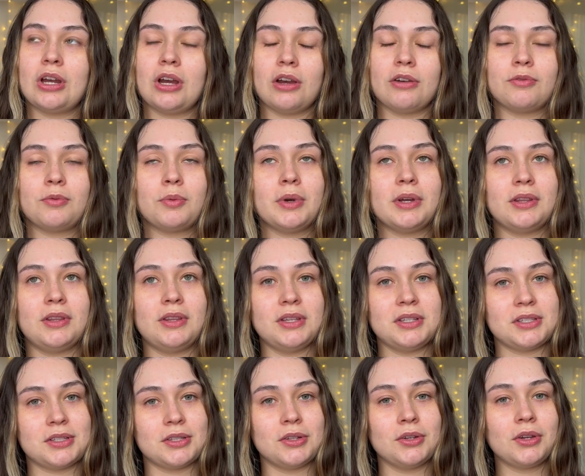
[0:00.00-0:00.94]
of what
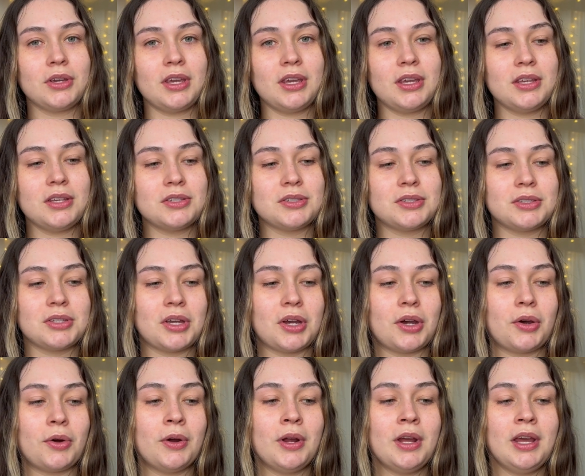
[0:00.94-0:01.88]
this look is.
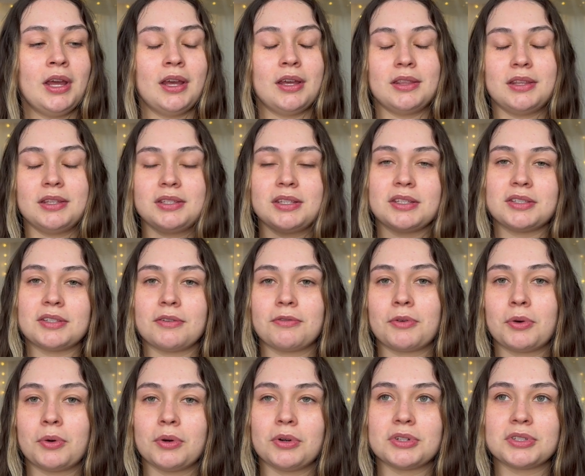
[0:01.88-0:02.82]
So this is of
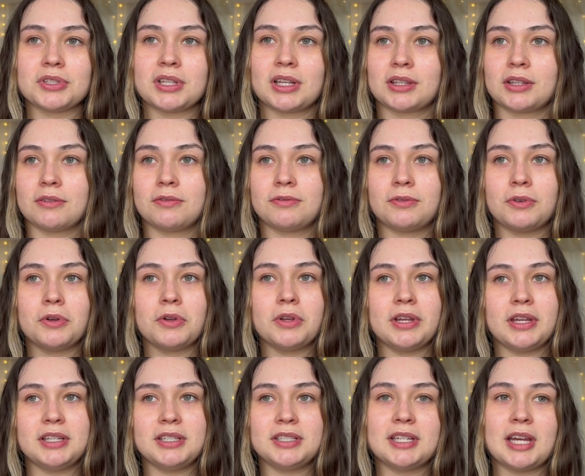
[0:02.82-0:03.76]
course like the full
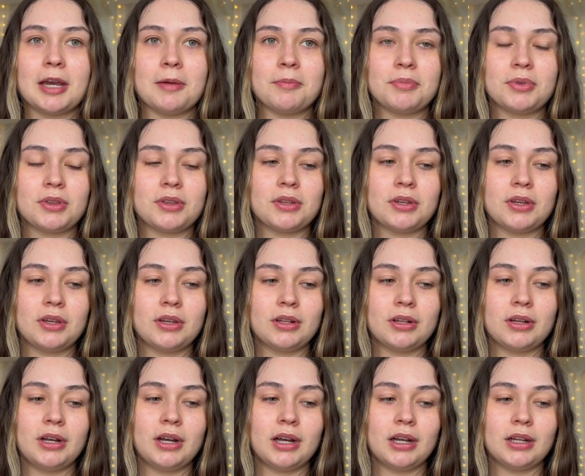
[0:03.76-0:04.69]
in-depth
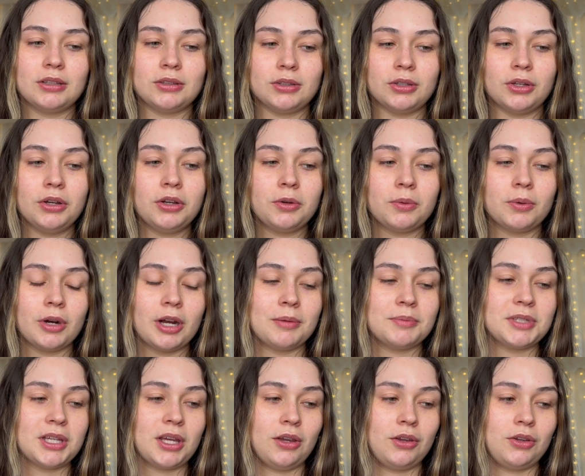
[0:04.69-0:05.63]
look where I'm
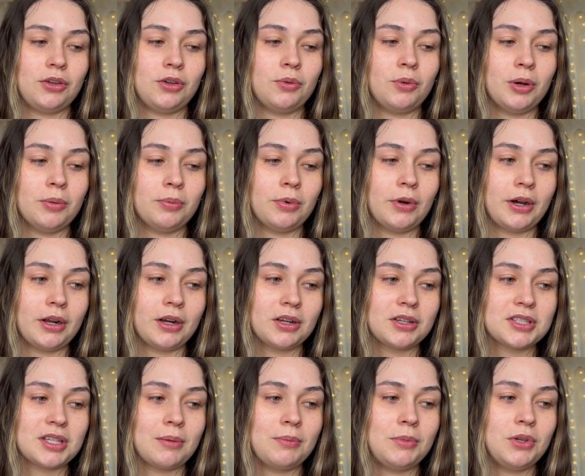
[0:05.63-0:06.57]
telling you what
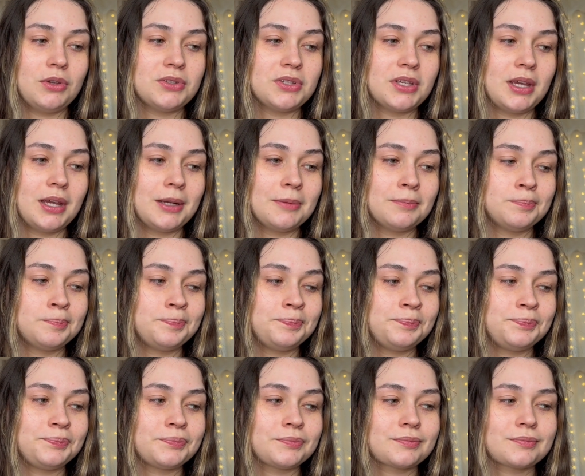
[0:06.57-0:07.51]
products I'm using.
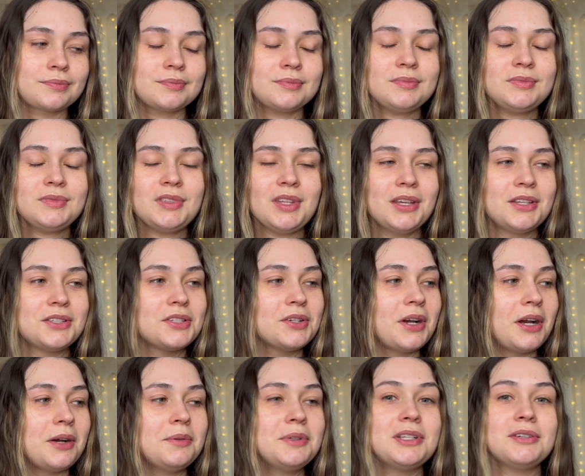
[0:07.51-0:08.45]
So
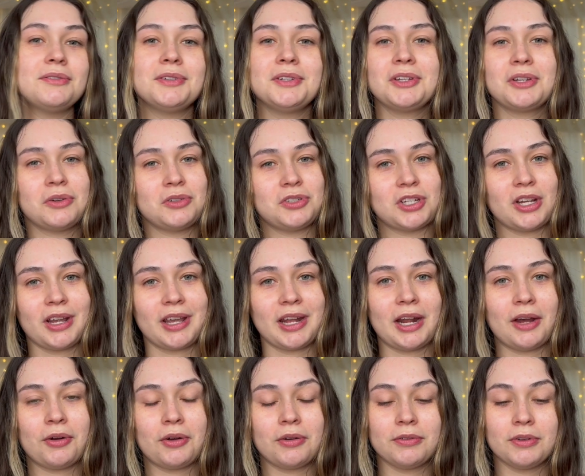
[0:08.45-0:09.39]
I would definitely go check it
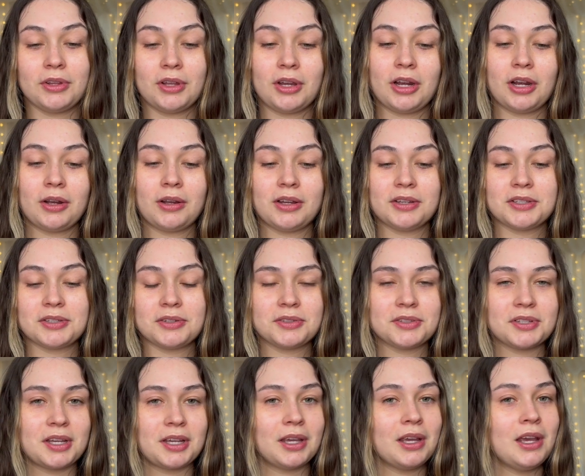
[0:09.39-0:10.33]
out over there because there's
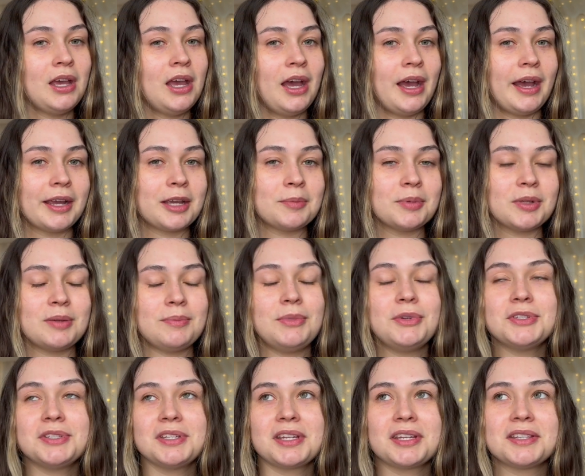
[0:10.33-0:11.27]
like, I can play
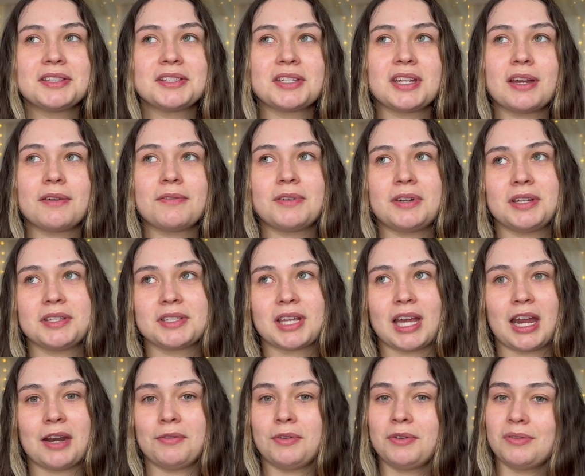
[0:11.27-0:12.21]
music and stuff and it's
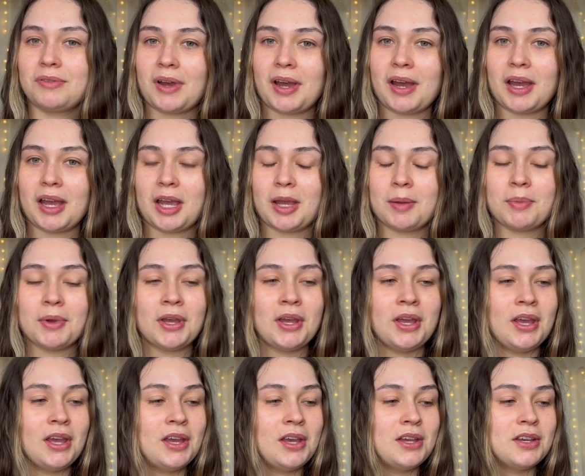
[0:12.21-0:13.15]
kind of a vibe.
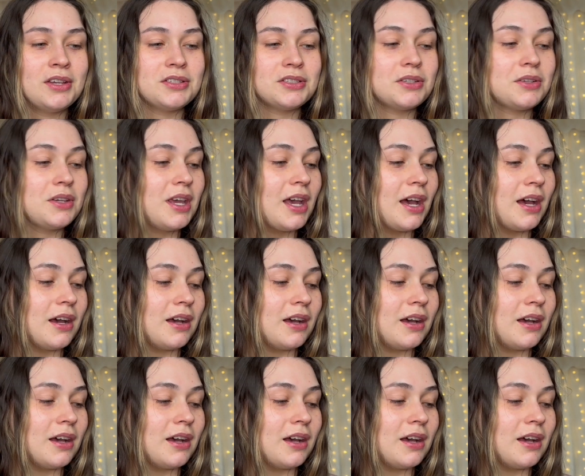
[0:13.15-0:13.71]
So yeah,